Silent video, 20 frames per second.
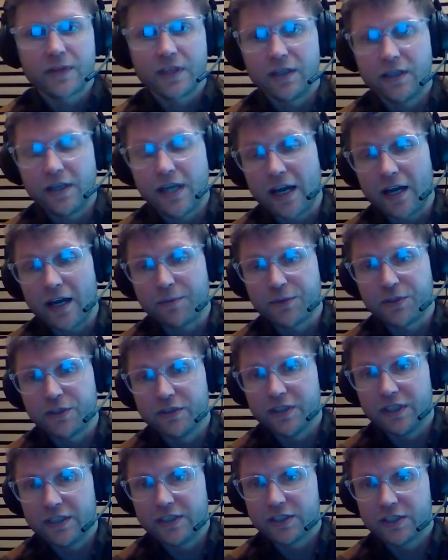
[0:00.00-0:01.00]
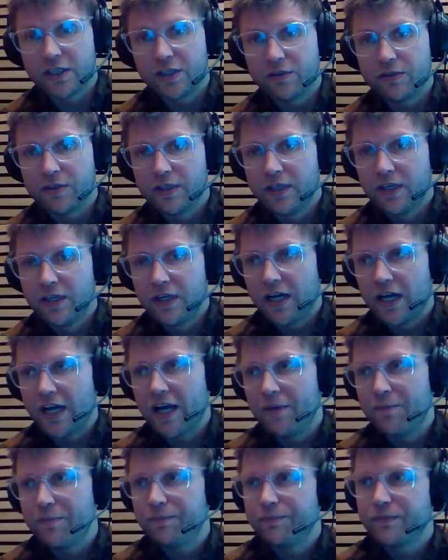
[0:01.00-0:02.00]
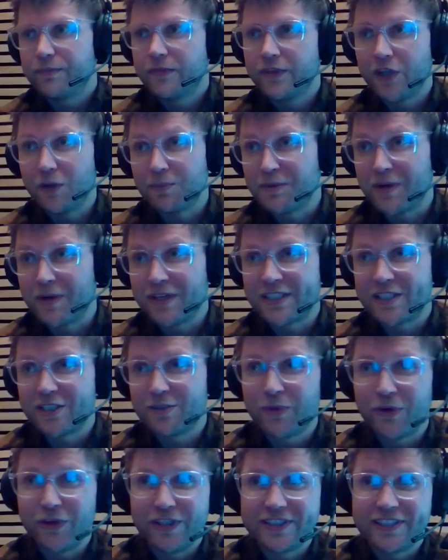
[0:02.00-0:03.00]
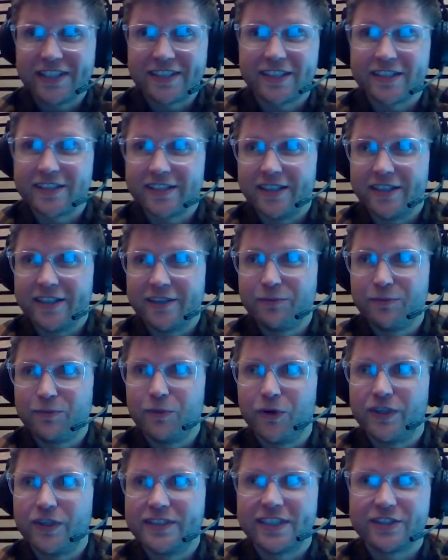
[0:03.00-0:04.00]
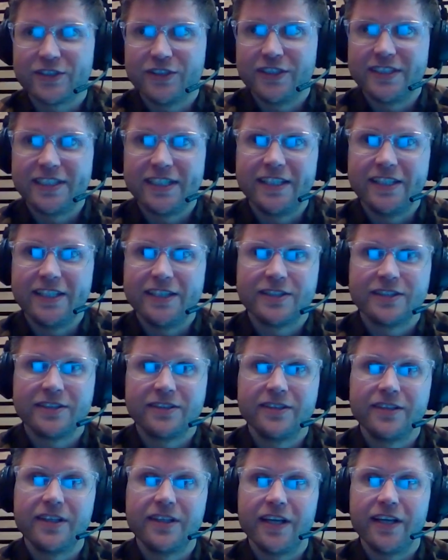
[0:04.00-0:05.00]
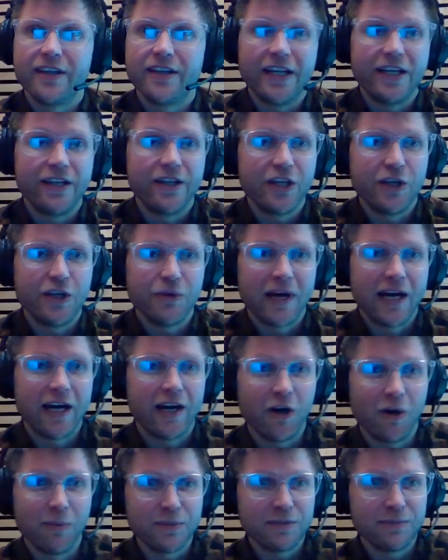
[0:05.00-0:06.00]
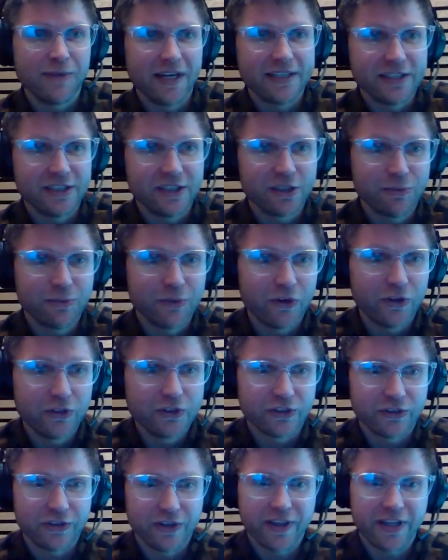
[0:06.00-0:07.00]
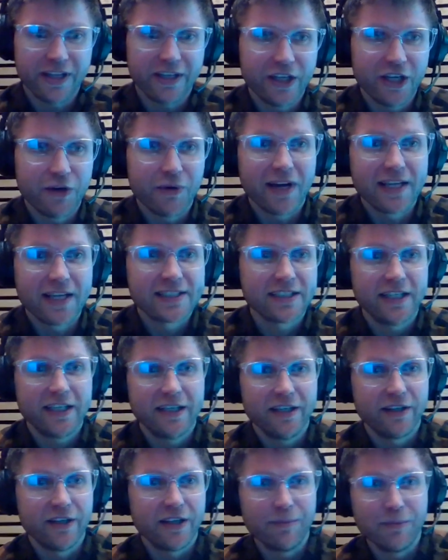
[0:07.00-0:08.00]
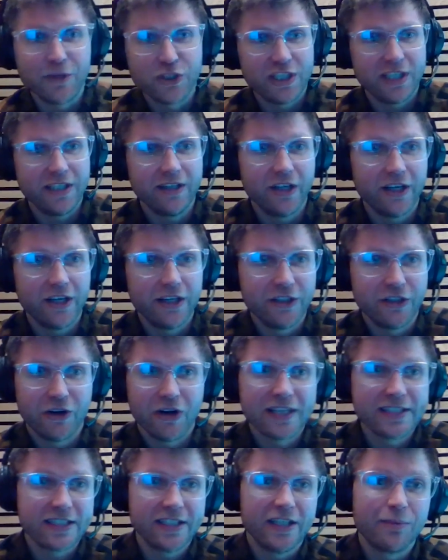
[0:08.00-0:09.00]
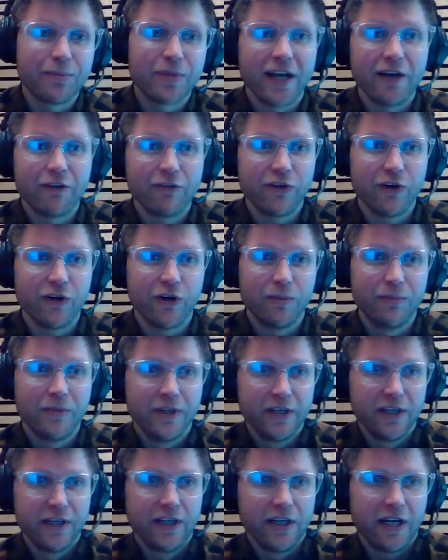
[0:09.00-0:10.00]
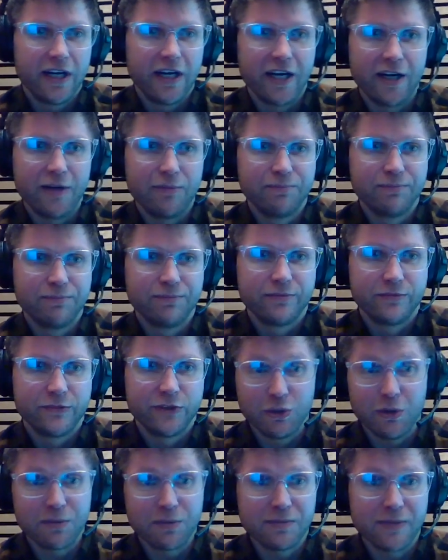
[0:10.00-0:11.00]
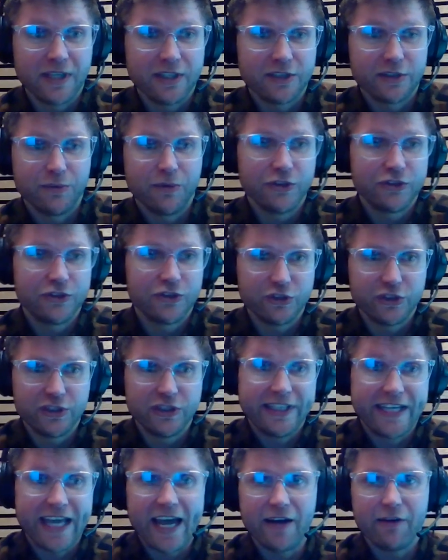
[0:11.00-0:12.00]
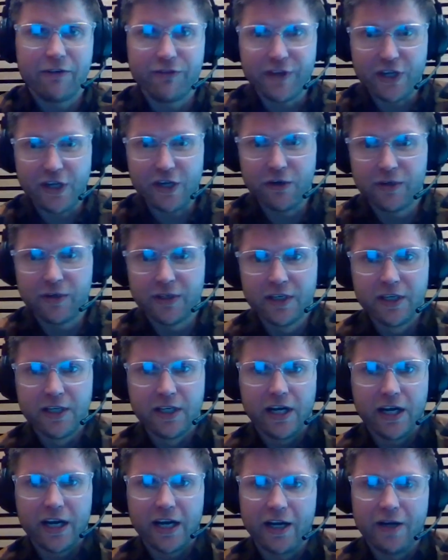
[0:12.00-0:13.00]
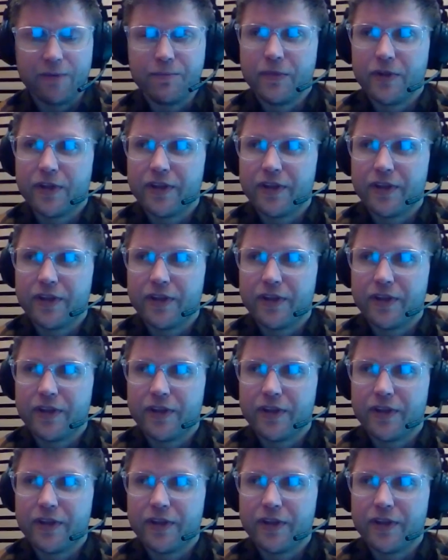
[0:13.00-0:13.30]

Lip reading: Yeah, absolutely. So the optimization point is exactly what it says on the tin. It's the thing that you are optimizing towards, or the thing that you're asking the machine learning or asking the platform to optimize towards or to get for you. There's